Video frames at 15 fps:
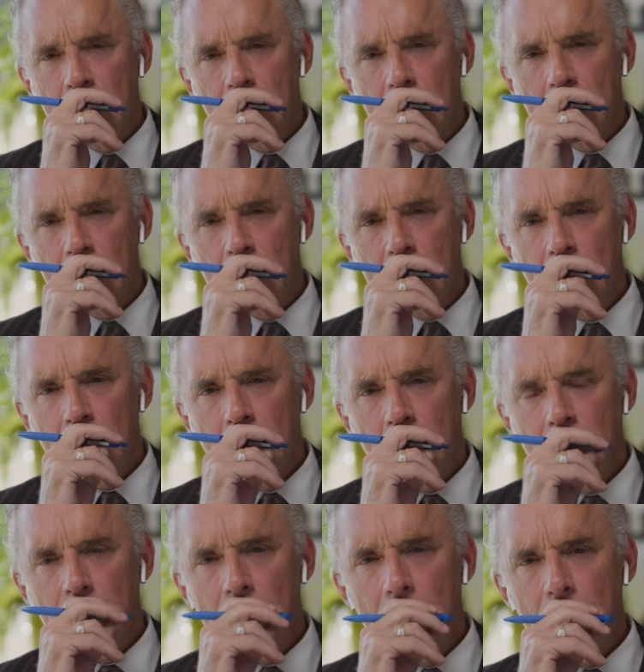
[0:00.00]

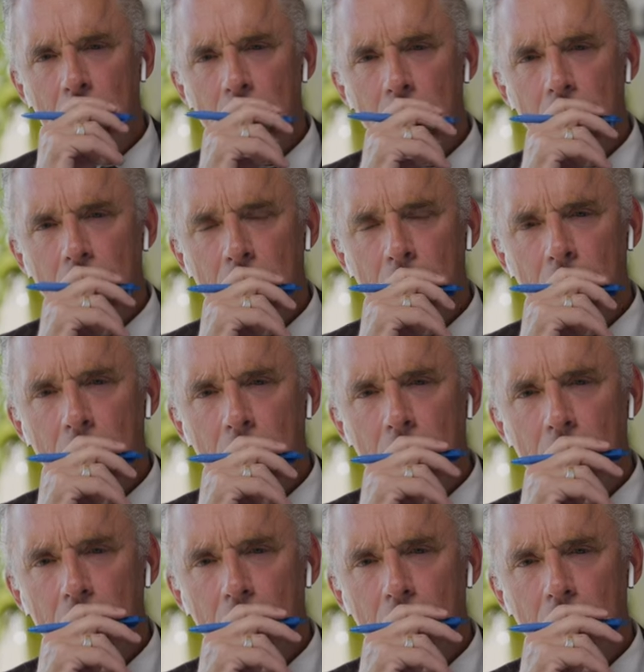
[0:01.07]

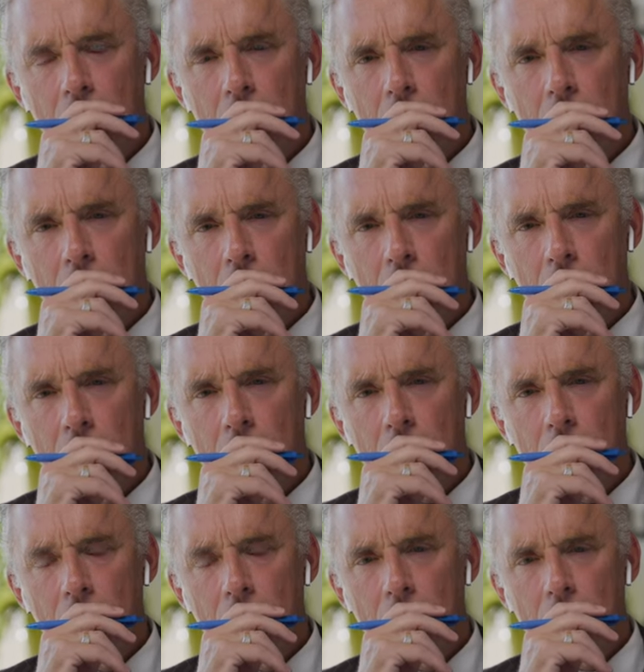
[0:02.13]

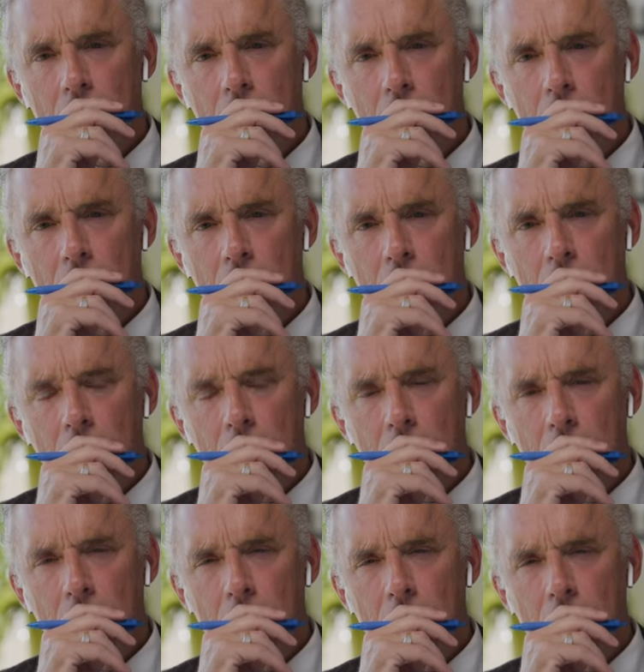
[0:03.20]

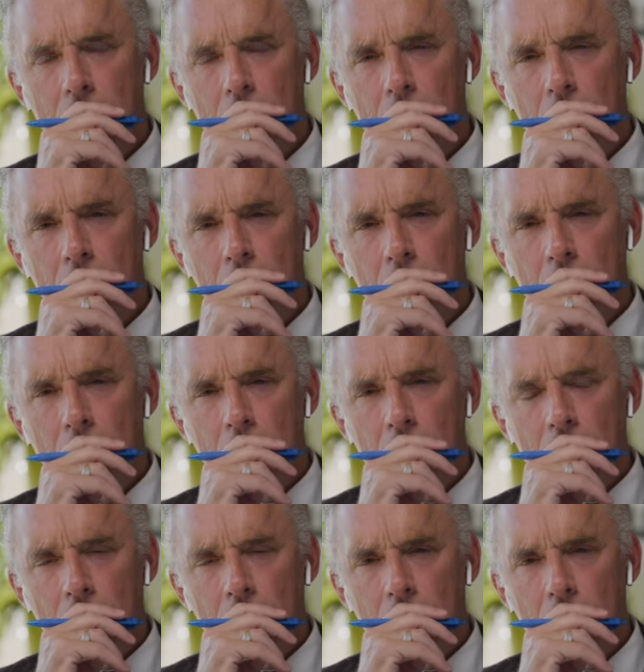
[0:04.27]

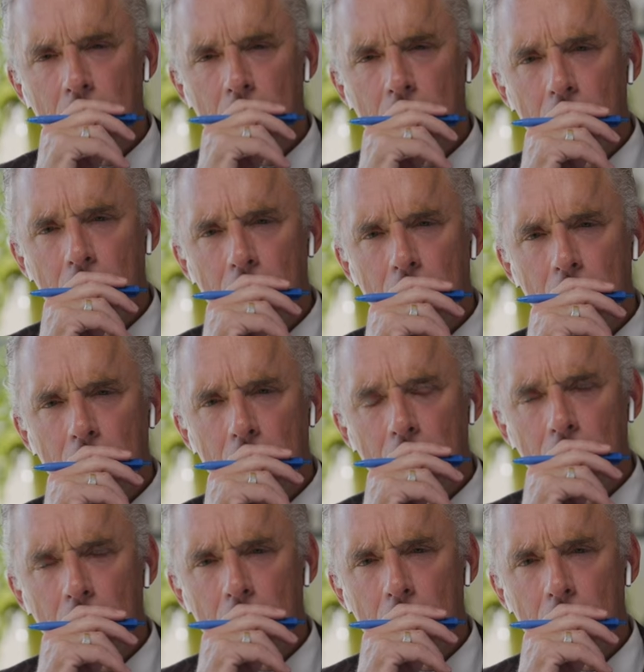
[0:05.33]

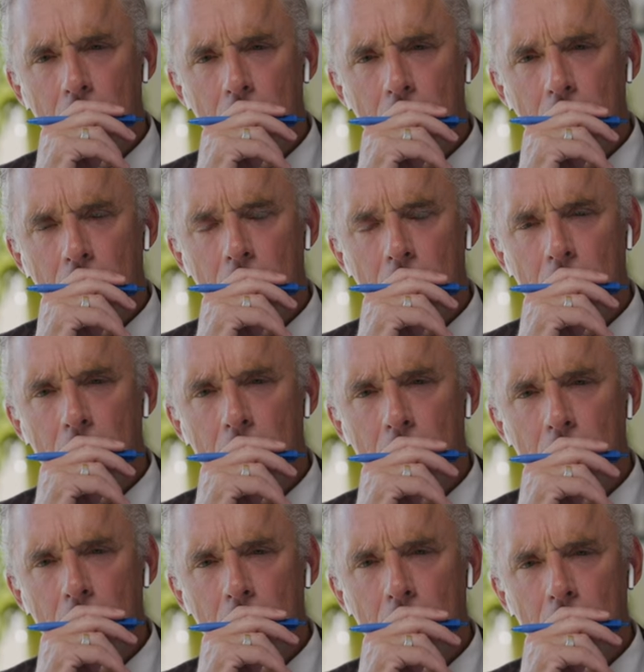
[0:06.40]

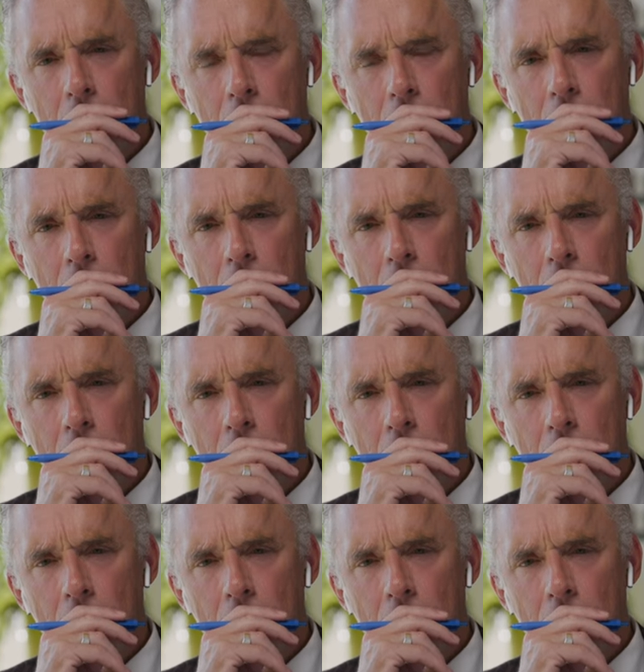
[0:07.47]
No words are spoken by the person on screen.